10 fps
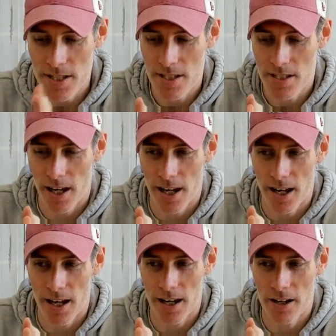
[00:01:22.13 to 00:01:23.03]
this is
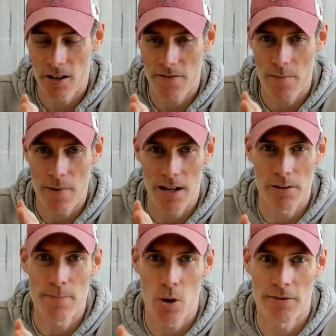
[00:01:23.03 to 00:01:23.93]
a, a kind of a, a
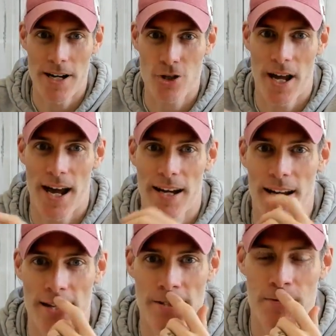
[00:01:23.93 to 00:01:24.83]
little motivation hack,
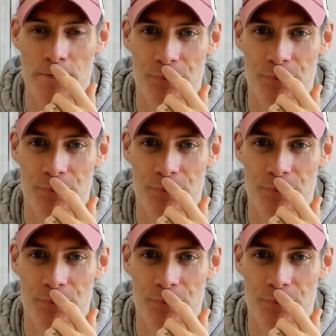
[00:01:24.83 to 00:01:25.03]
and